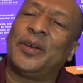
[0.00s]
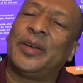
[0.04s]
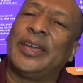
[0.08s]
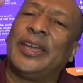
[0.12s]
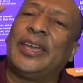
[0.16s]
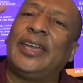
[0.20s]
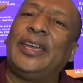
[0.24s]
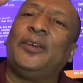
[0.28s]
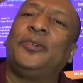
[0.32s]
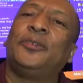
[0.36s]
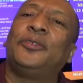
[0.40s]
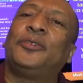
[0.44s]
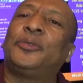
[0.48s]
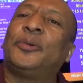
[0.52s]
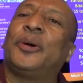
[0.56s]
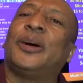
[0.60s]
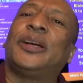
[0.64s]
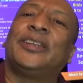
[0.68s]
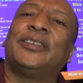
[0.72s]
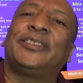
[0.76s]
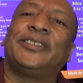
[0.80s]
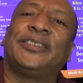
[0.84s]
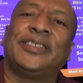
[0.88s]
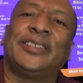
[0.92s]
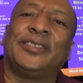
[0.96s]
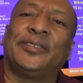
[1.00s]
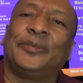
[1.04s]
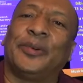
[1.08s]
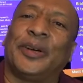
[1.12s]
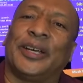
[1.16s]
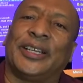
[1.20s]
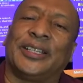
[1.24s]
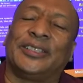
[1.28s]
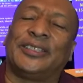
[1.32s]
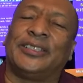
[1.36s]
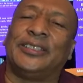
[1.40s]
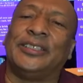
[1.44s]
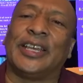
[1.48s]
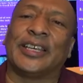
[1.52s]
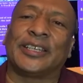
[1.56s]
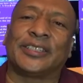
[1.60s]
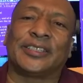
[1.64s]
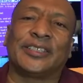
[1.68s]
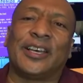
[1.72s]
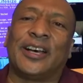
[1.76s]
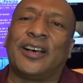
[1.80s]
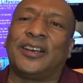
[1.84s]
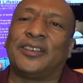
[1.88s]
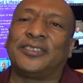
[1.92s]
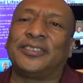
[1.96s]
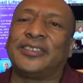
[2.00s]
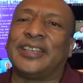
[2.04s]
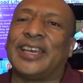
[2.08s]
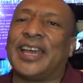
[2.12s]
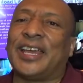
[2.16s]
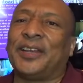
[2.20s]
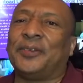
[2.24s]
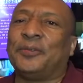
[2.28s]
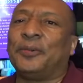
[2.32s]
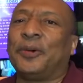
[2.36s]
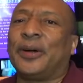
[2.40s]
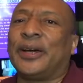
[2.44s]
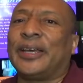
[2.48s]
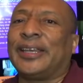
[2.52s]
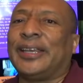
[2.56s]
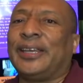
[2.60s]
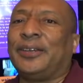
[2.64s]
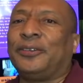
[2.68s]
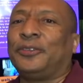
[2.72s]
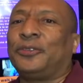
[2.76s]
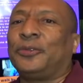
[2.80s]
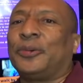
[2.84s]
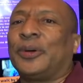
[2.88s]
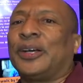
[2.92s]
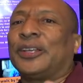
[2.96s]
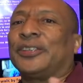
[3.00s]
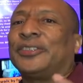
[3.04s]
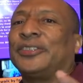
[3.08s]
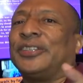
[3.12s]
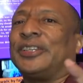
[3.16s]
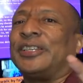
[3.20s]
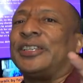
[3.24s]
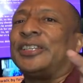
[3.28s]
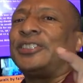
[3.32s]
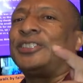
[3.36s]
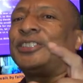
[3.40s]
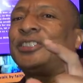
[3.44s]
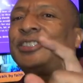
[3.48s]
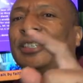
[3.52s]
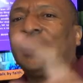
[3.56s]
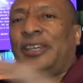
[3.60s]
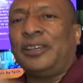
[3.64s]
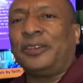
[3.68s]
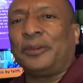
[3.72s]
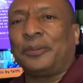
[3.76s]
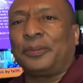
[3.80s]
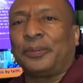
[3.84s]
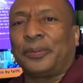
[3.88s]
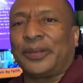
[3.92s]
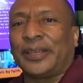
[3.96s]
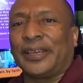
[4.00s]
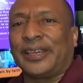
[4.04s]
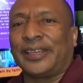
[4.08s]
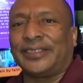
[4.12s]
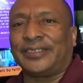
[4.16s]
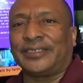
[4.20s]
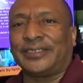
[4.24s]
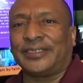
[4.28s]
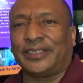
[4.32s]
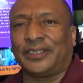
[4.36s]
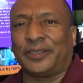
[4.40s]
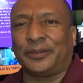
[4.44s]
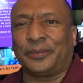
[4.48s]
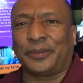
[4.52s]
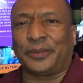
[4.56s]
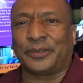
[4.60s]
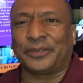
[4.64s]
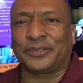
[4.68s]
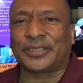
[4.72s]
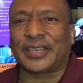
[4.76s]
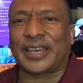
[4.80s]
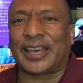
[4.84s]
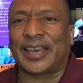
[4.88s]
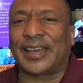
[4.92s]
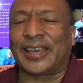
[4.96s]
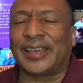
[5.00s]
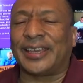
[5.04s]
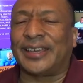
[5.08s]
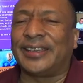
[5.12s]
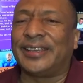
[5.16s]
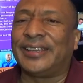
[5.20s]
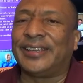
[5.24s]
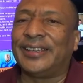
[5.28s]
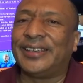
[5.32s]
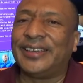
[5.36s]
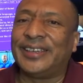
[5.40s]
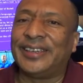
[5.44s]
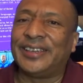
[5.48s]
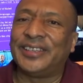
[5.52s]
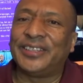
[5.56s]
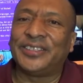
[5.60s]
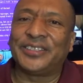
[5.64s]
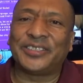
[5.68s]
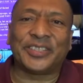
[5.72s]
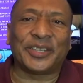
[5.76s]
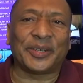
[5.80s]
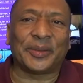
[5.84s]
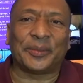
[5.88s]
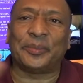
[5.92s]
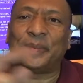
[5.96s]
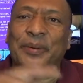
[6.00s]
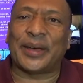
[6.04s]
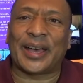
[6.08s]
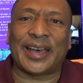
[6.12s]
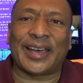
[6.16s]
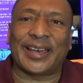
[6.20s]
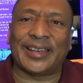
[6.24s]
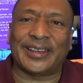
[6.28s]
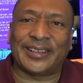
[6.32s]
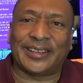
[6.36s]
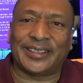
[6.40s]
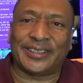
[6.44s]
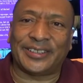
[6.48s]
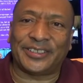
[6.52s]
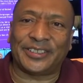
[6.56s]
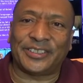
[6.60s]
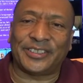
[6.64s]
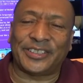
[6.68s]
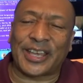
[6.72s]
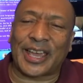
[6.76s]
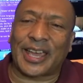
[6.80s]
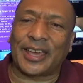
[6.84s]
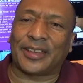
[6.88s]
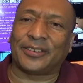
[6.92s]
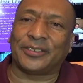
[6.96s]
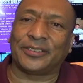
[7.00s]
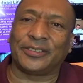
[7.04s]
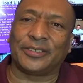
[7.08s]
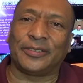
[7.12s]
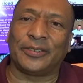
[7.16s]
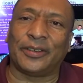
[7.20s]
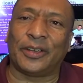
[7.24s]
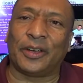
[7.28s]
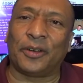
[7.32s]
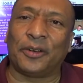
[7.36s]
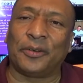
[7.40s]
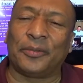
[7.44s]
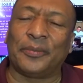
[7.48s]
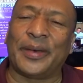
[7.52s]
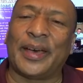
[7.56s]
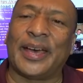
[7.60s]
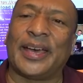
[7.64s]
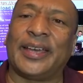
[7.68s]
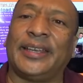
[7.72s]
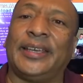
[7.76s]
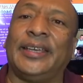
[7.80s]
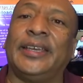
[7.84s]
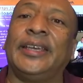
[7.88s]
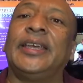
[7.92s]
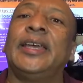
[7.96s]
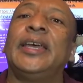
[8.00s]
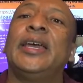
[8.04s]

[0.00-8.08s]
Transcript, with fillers: He who dwells in the what? Psalms 91, he who dwells in the secret place of the Most High shall abide in the shadows of the Almighty.